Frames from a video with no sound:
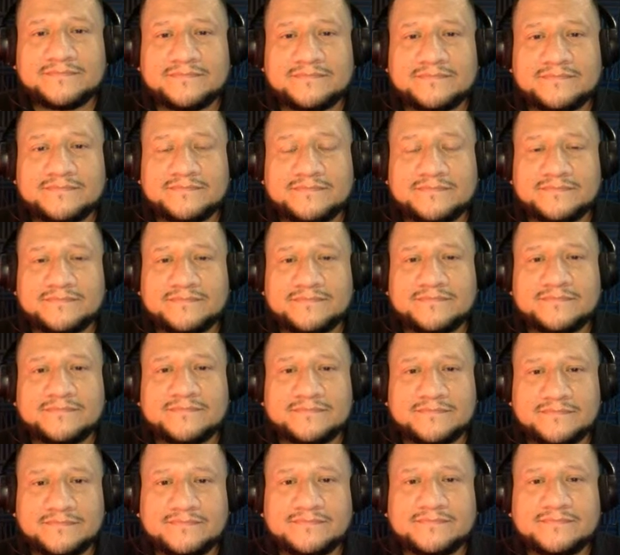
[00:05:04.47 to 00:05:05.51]

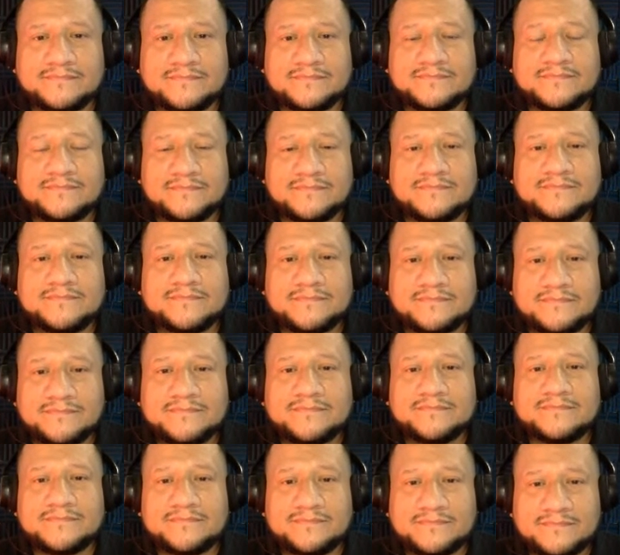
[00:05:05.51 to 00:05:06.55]

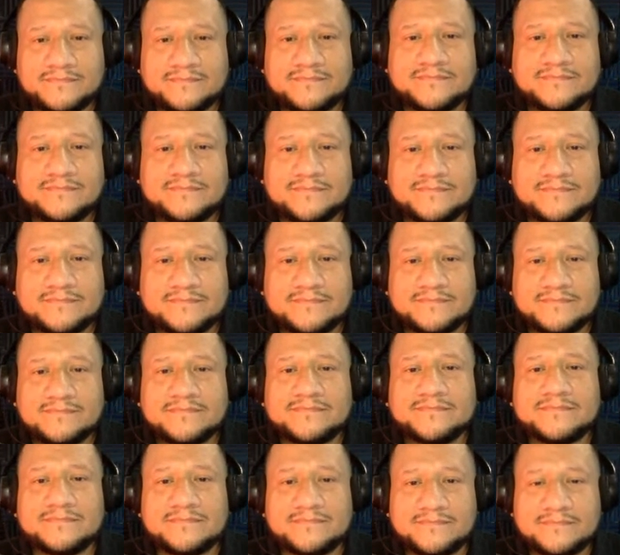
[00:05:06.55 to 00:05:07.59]

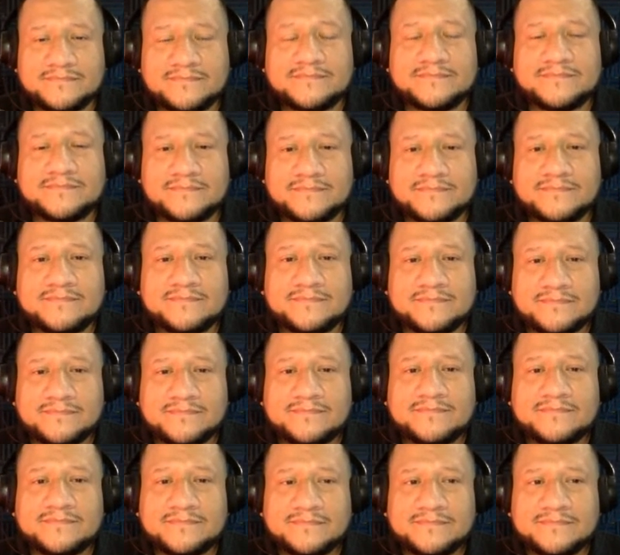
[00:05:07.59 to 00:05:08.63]

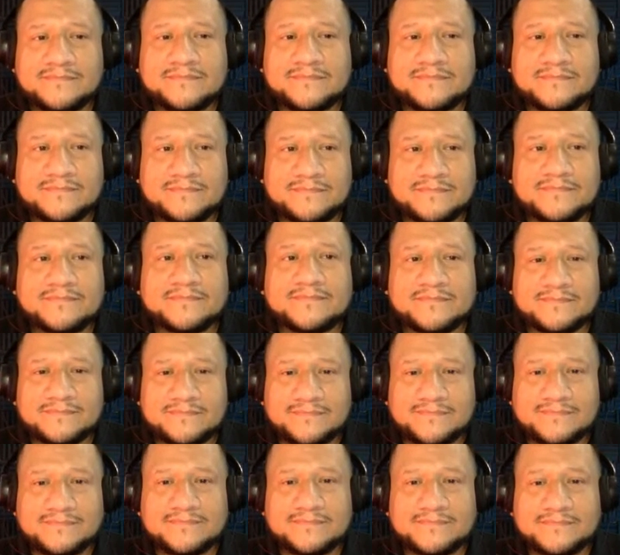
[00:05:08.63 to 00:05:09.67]

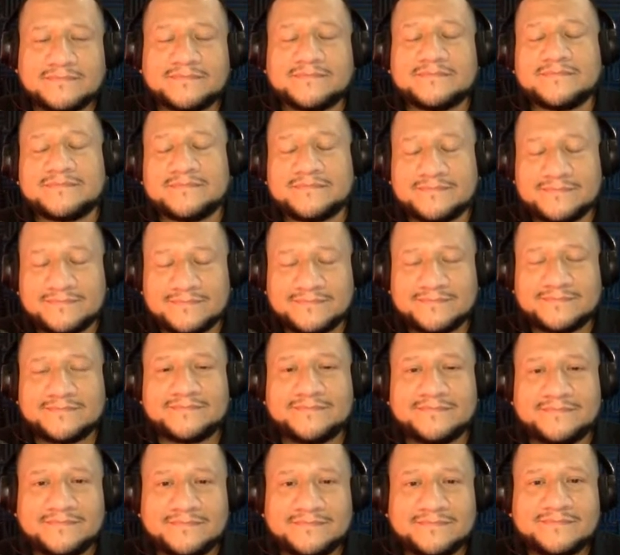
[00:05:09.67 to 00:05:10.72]

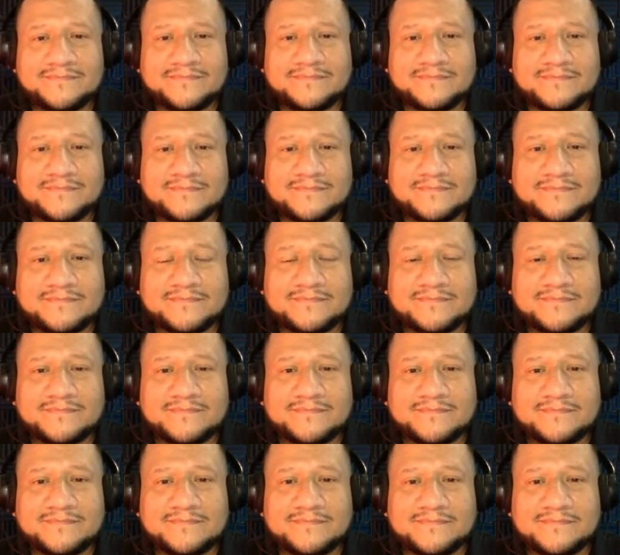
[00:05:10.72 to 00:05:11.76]

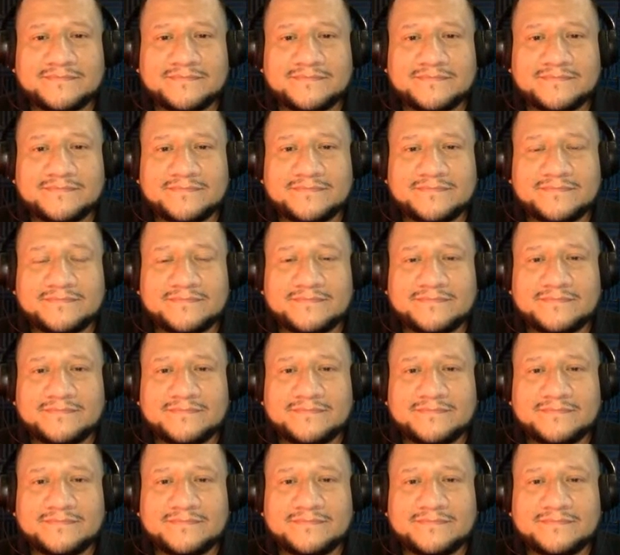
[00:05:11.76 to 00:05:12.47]
No words are spoken by the person on screen.